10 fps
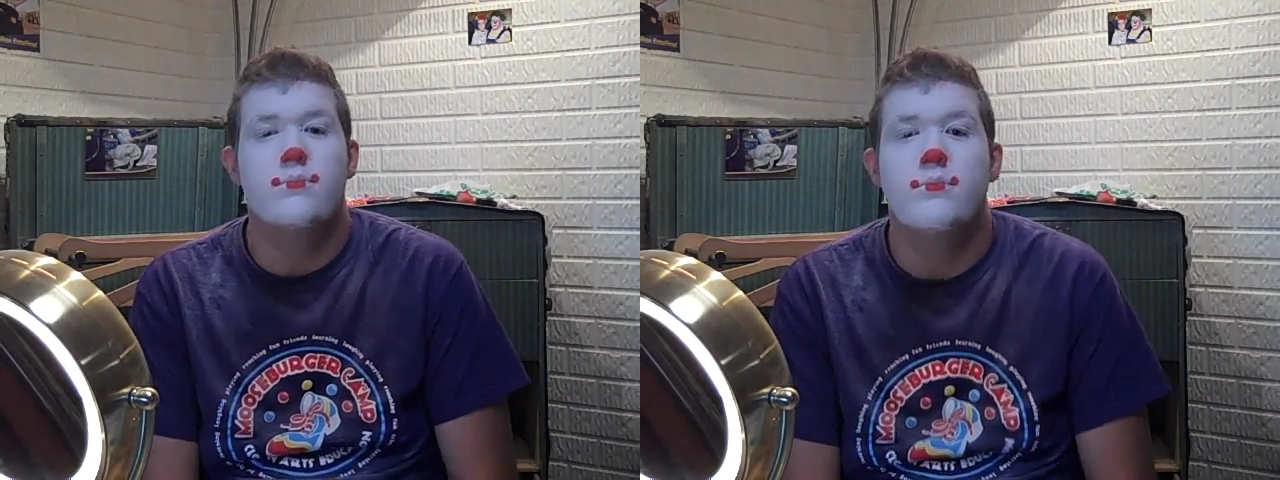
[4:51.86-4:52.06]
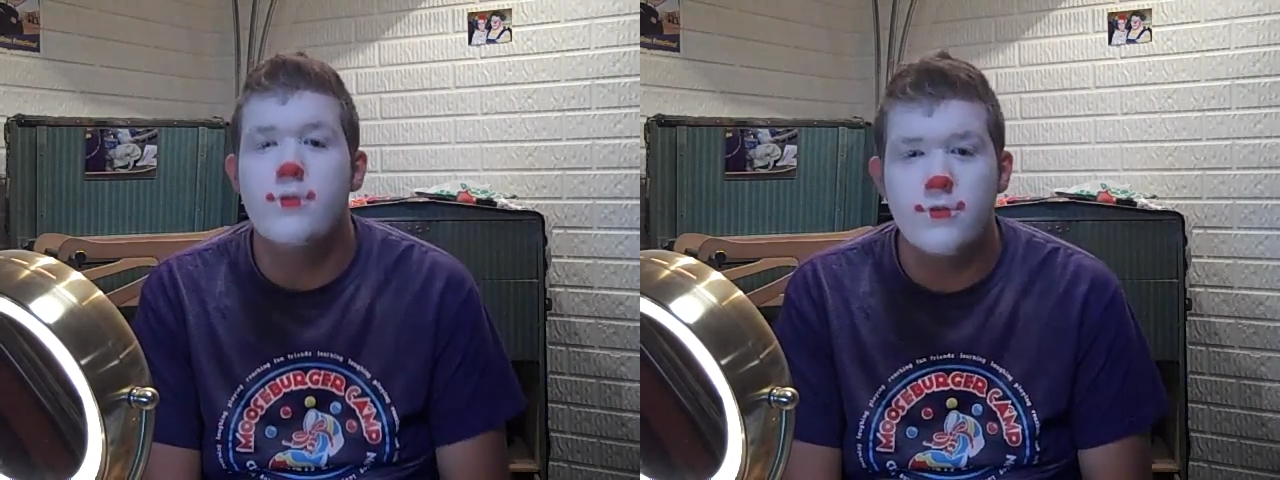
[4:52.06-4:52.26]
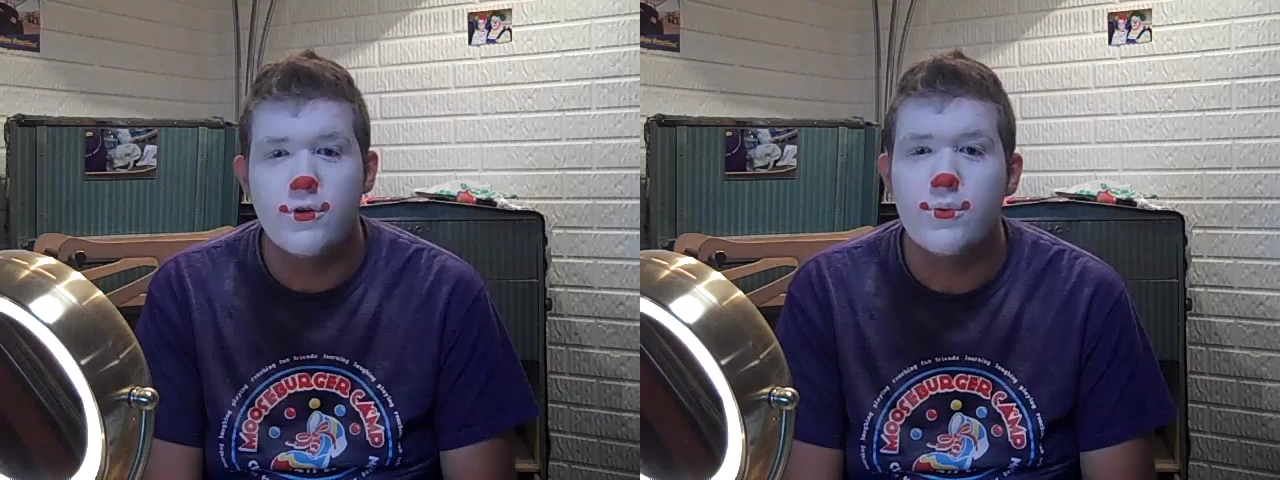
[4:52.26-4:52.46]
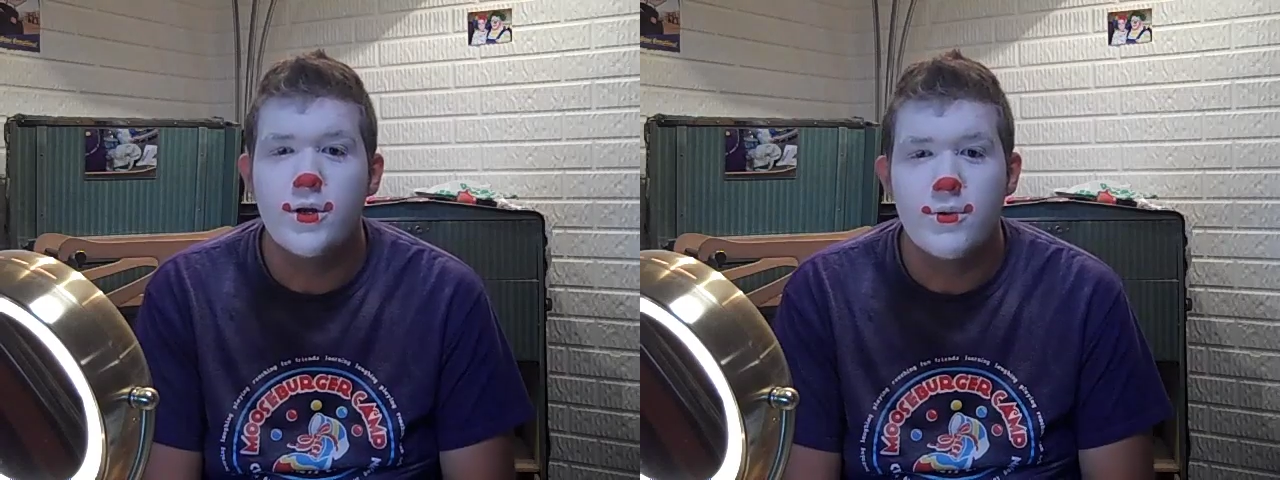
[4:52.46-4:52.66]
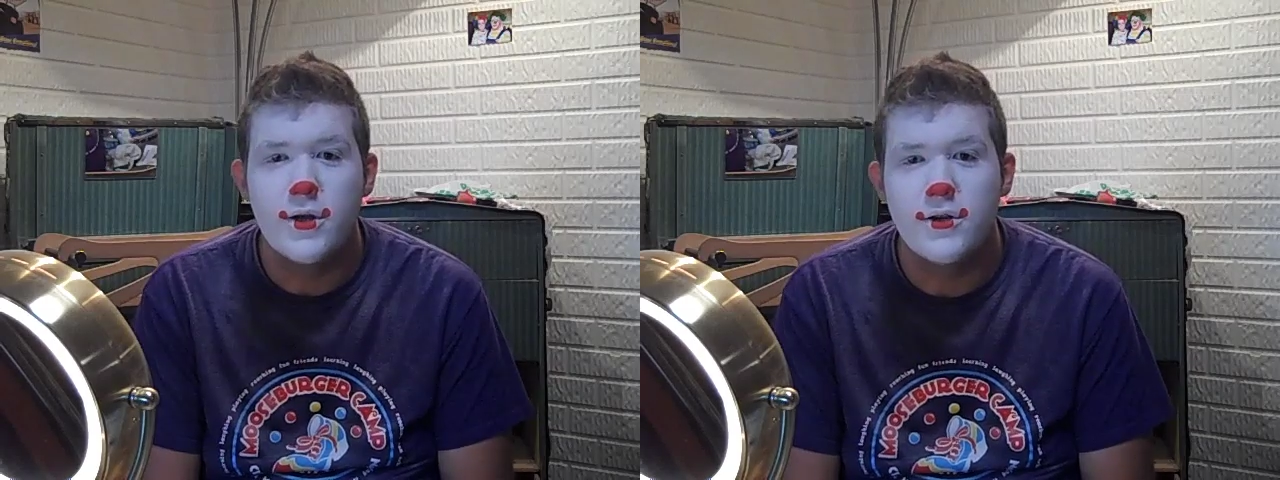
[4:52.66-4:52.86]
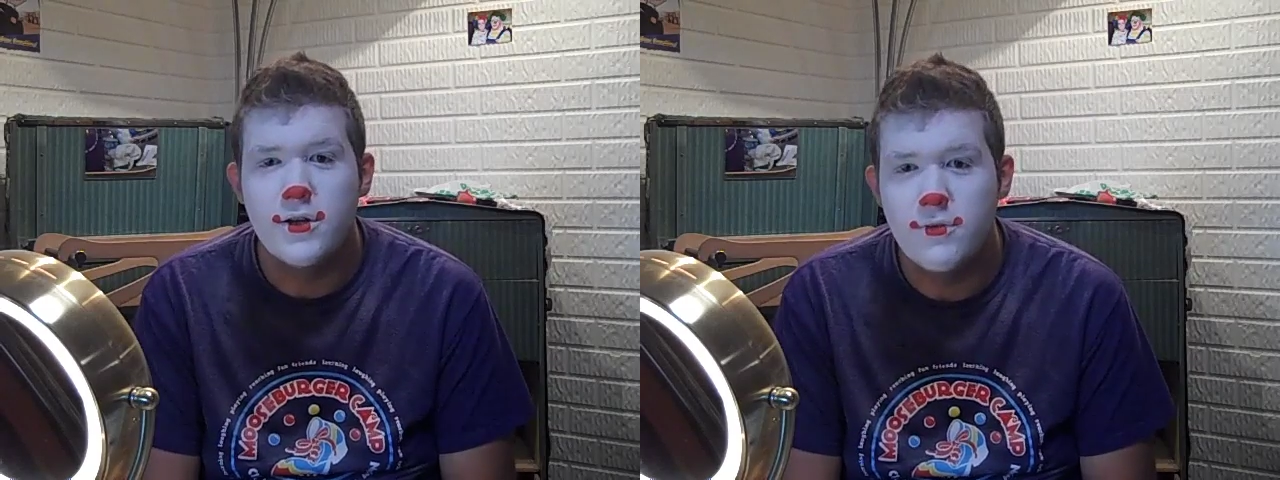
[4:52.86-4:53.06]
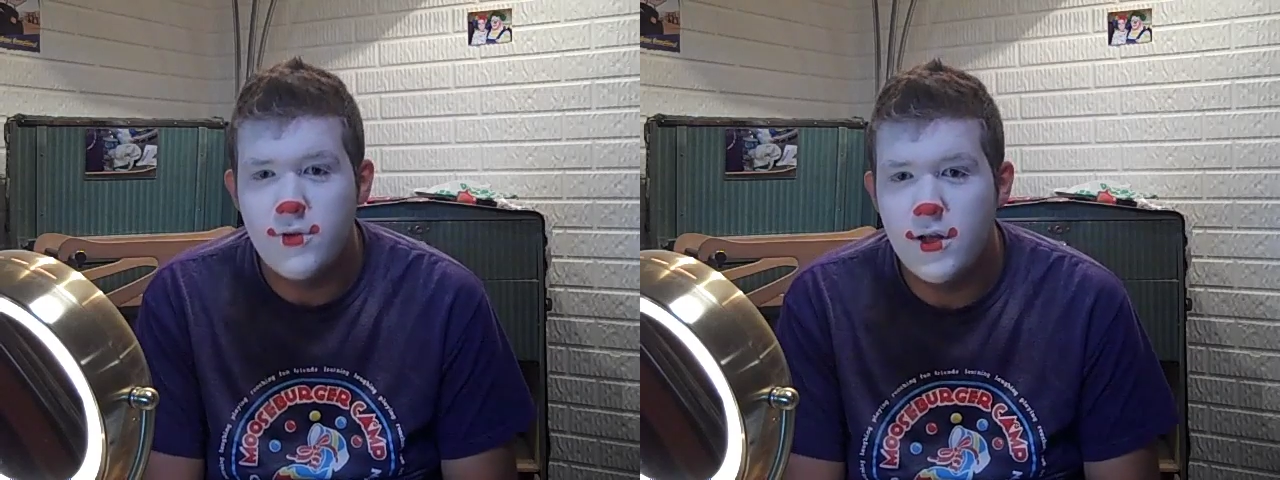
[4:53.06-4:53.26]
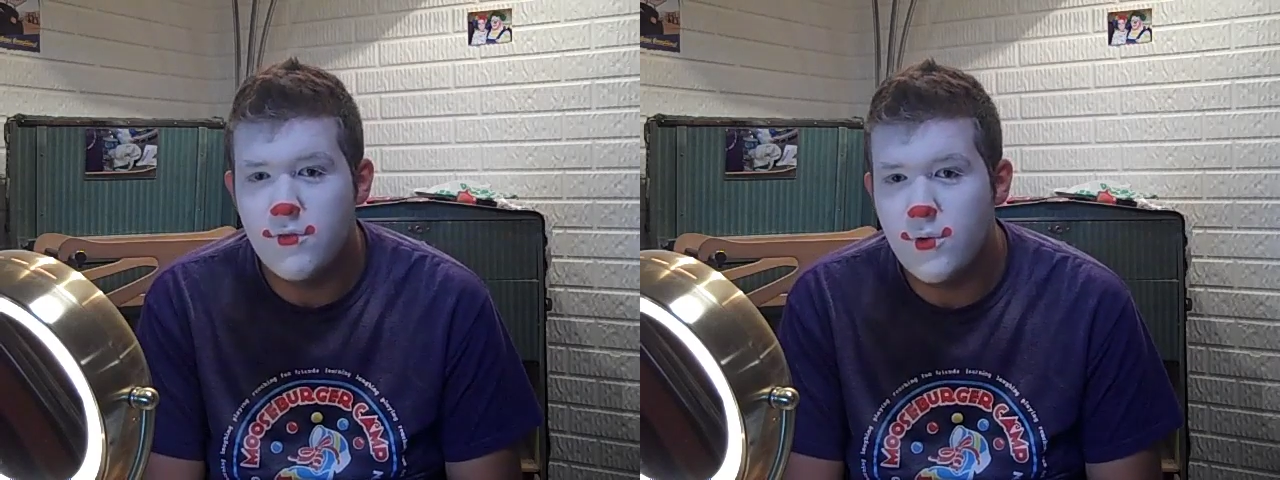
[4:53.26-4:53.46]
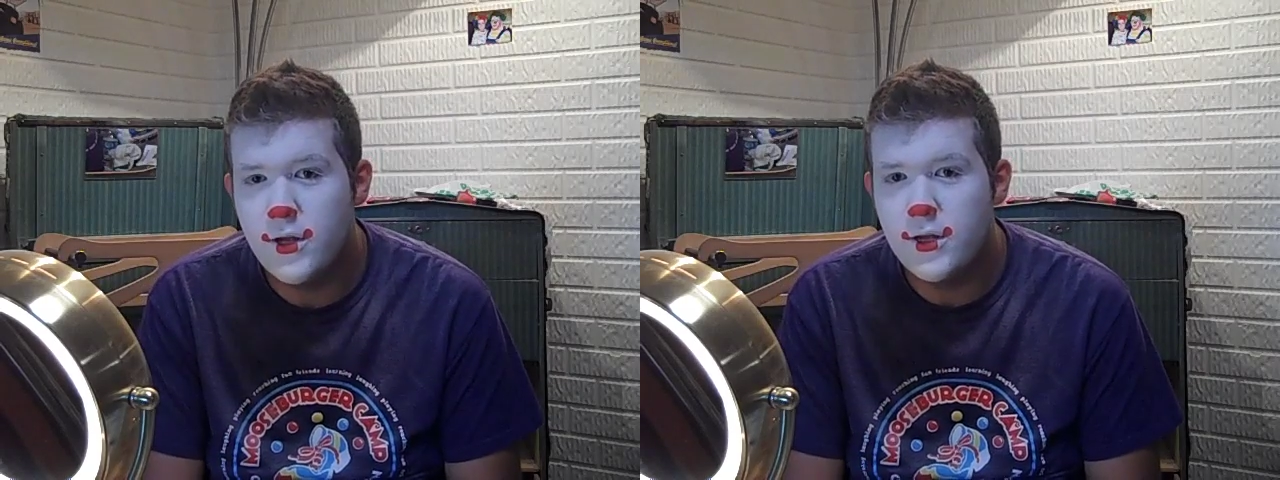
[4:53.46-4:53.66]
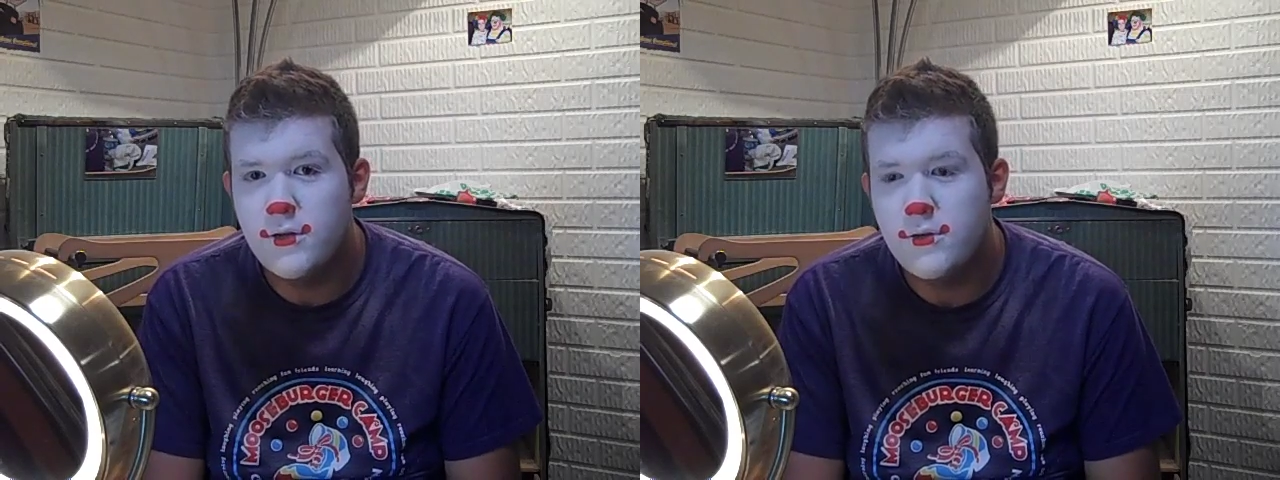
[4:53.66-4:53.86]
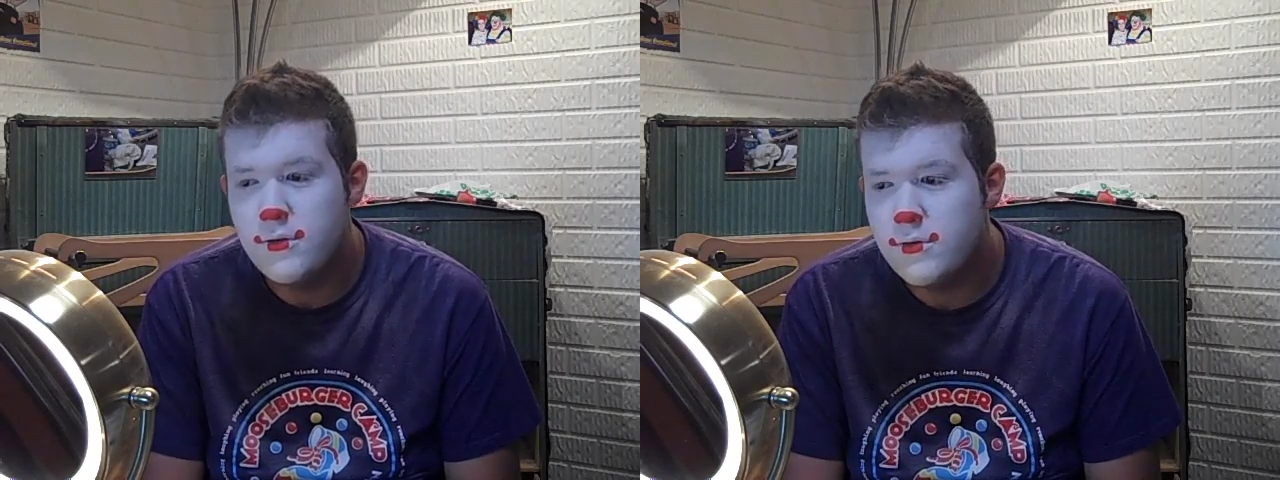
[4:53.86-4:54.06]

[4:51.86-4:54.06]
There's no way around it. If you have red